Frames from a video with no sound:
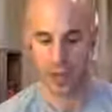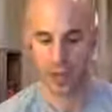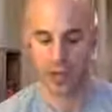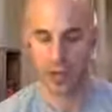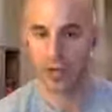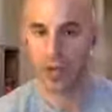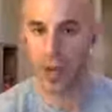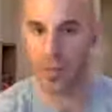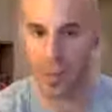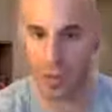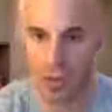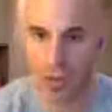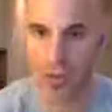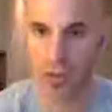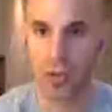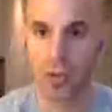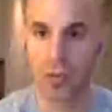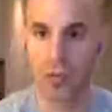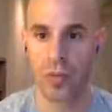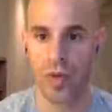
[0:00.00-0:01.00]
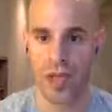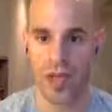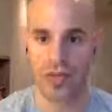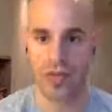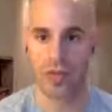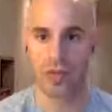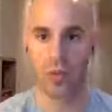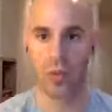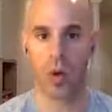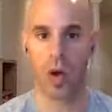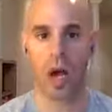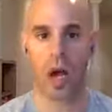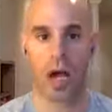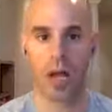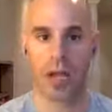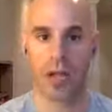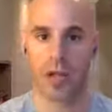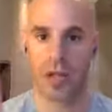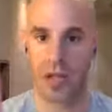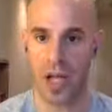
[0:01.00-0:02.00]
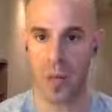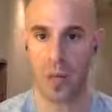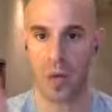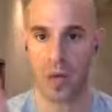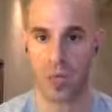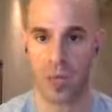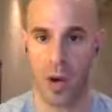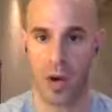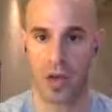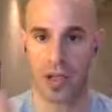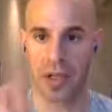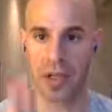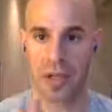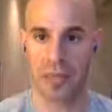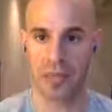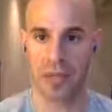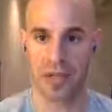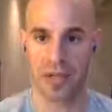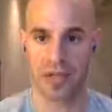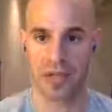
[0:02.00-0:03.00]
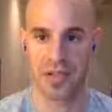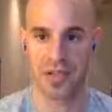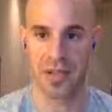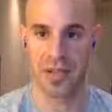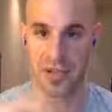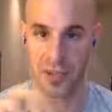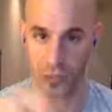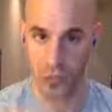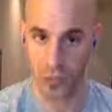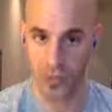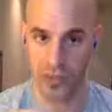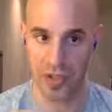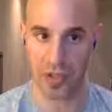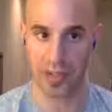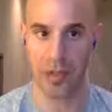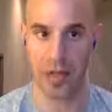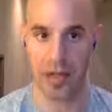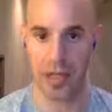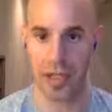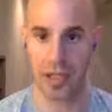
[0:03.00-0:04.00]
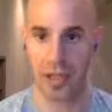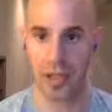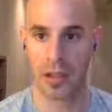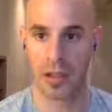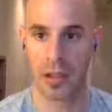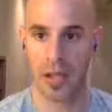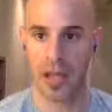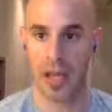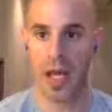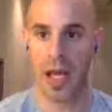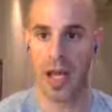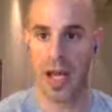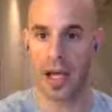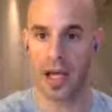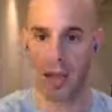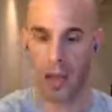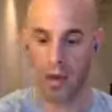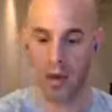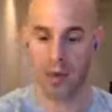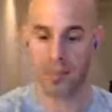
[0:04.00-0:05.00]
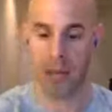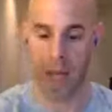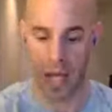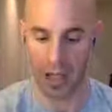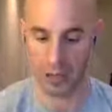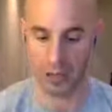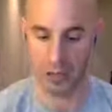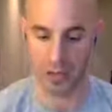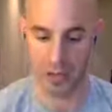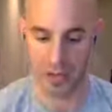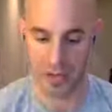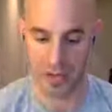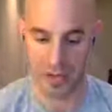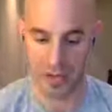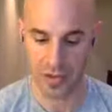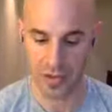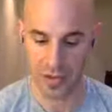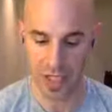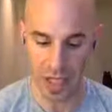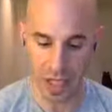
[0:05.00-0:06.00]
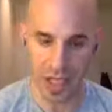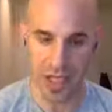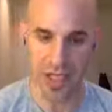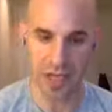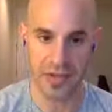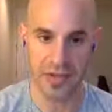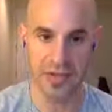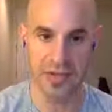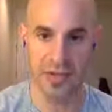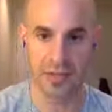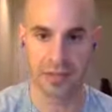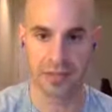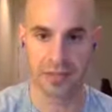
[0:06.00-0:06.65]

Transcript: the number two reason why your network marketing business is losing money and going backwards is